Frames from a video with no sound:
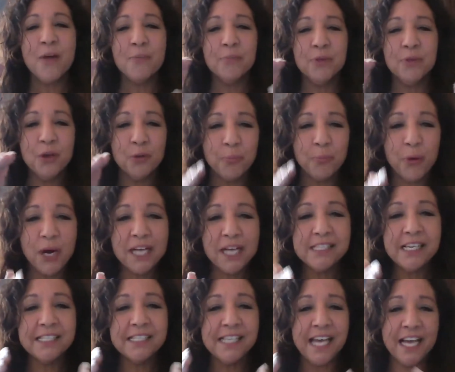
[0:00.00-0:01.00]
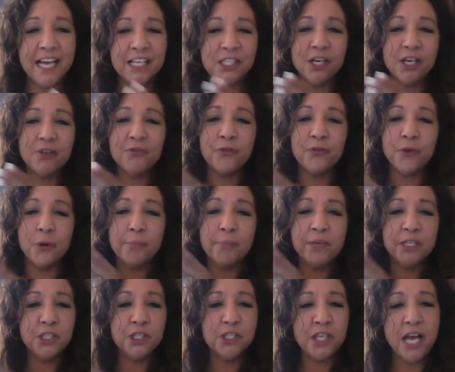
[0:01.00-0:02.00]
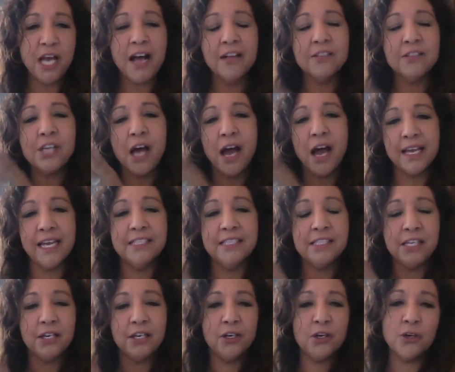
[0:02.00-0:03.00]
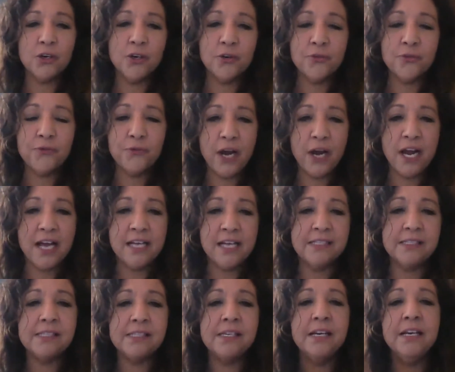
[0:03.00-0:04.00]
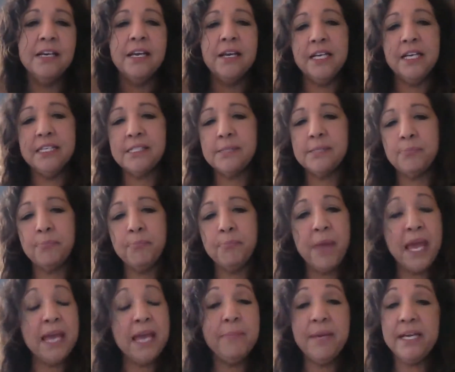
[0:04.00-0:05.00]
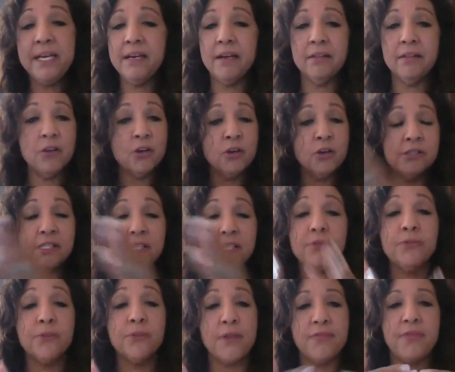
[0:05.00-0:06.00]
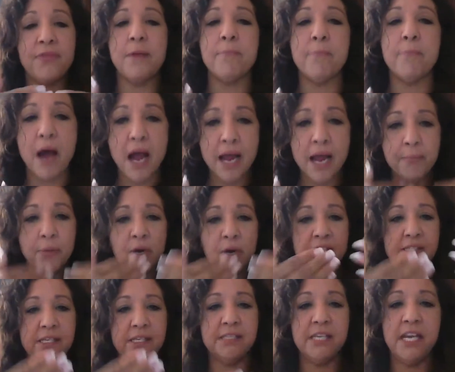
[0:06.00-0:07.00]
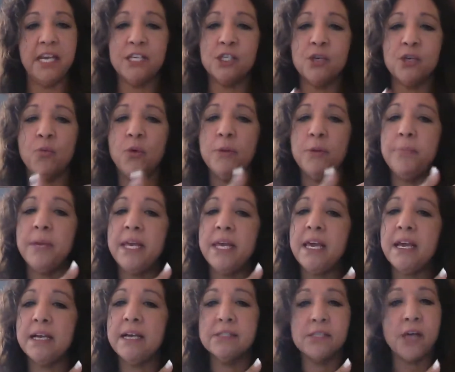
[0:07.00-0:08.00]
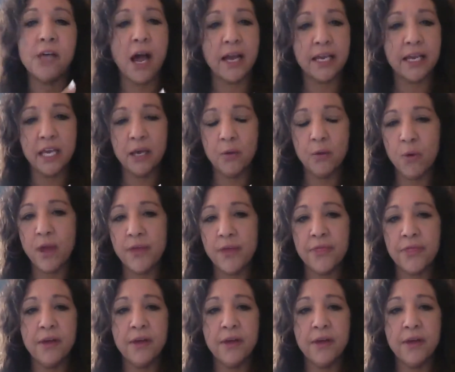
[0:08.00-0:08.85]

Your presentation for Michelle talking to her friends is maybe a little different than my presentation would be in talking with